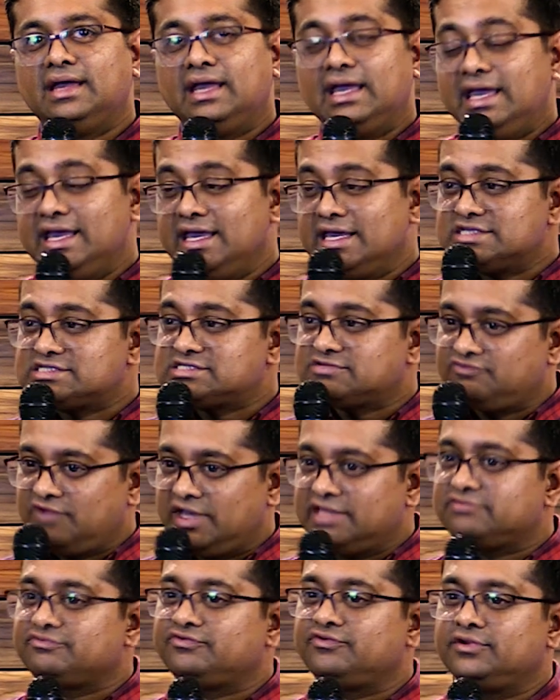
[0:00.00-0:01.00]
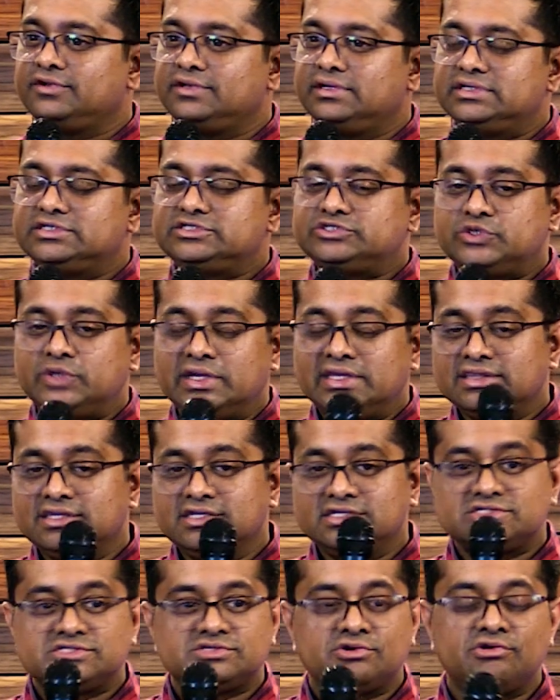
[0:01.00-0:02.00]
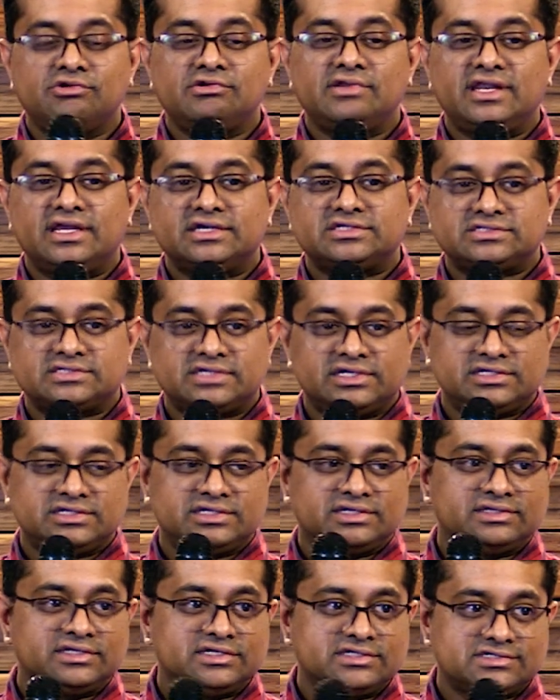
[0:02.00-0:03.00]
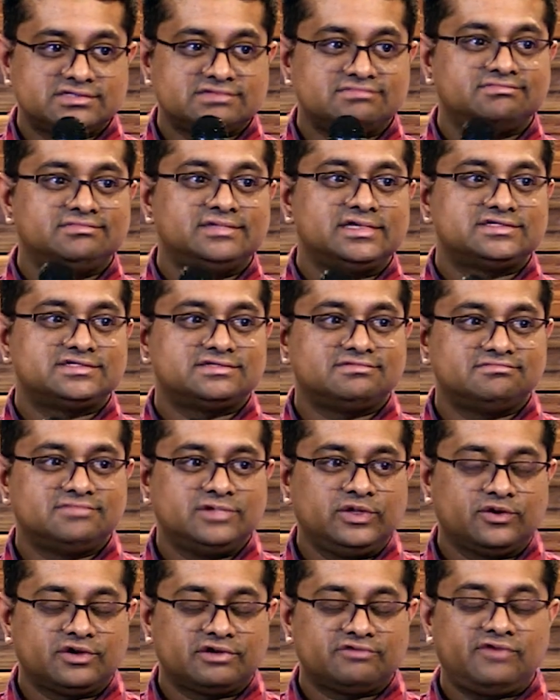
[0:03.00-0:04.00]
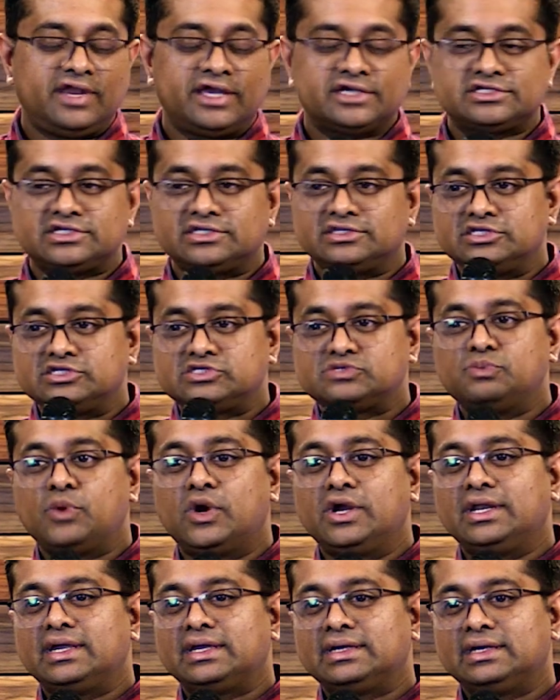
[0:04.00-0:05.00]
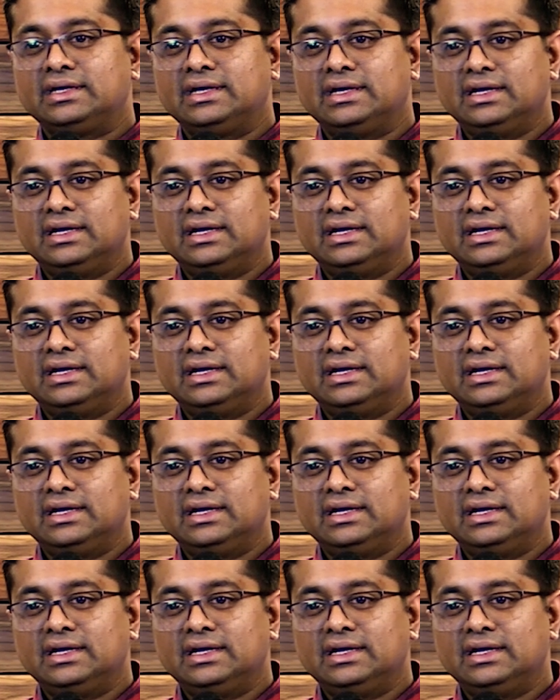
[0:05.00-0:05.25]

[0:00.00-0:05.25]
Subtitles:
He is faithful. So in this whole illustration, this reflection this morning,